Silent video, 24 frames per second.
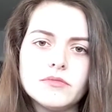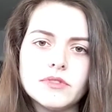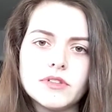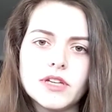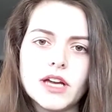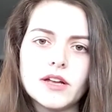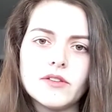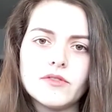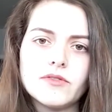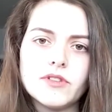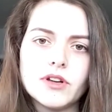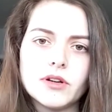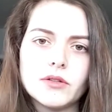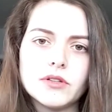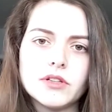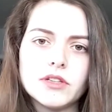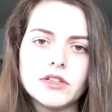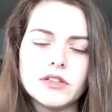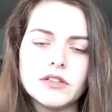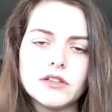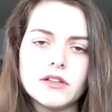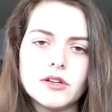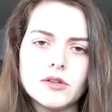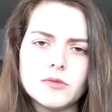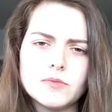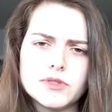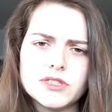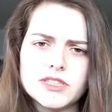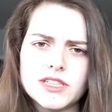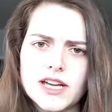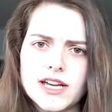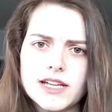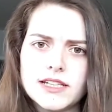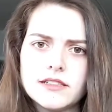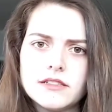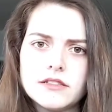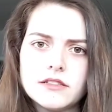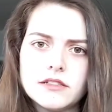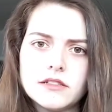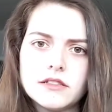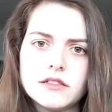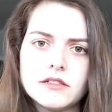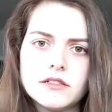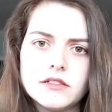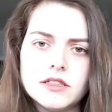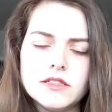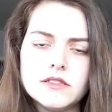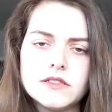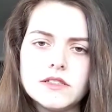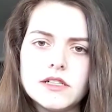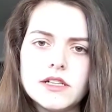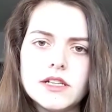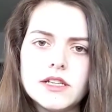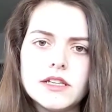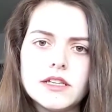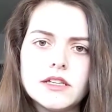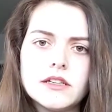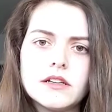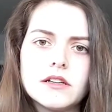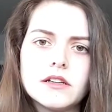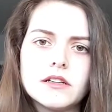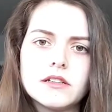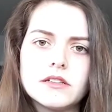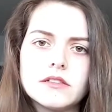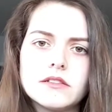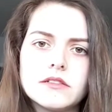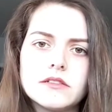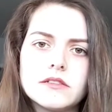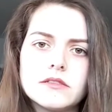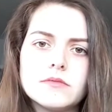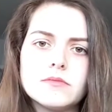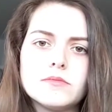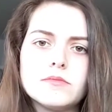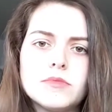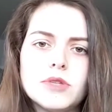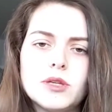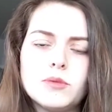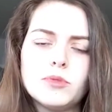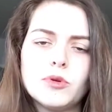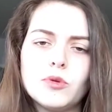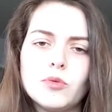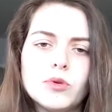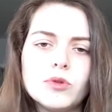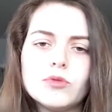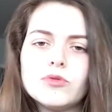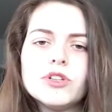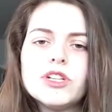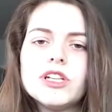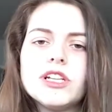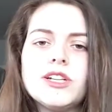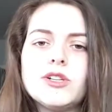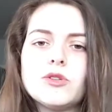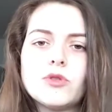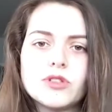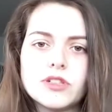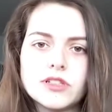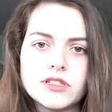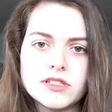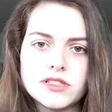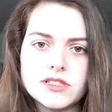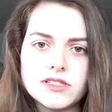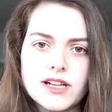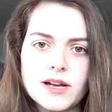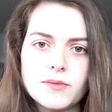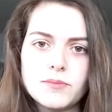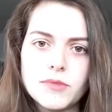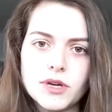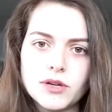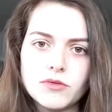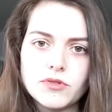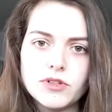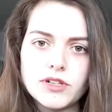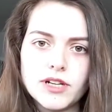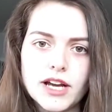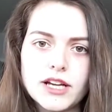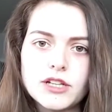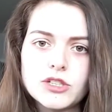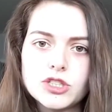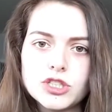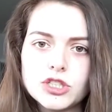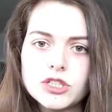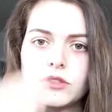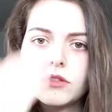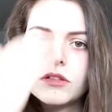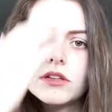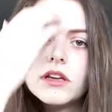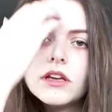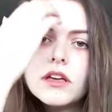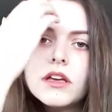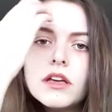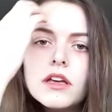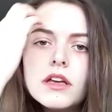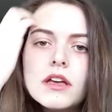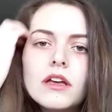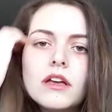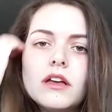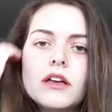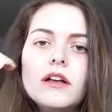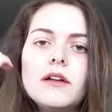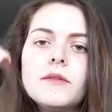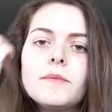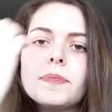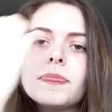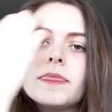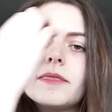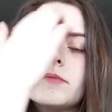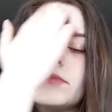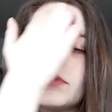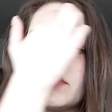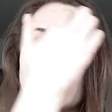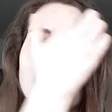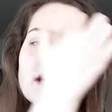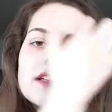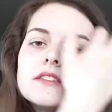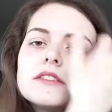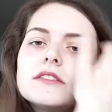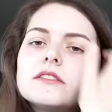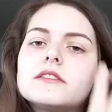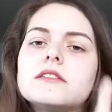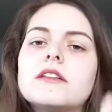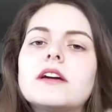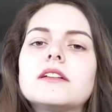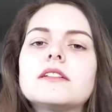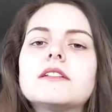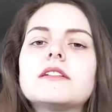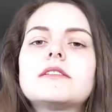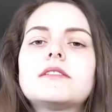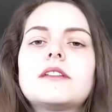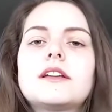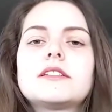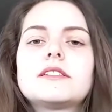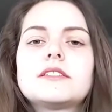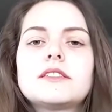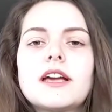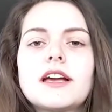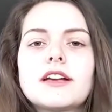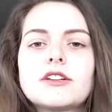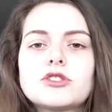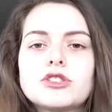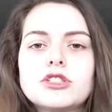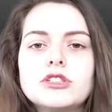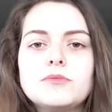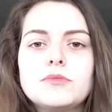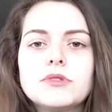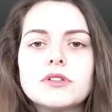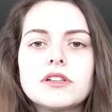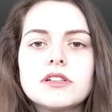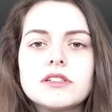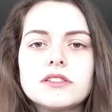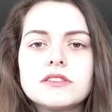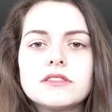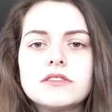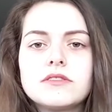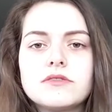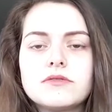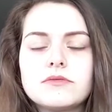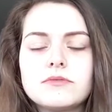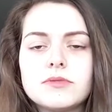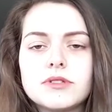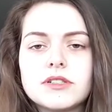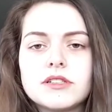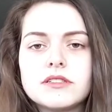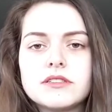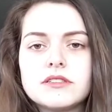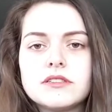get very upset easily, and people will really not understand my reaction. But that's actually because of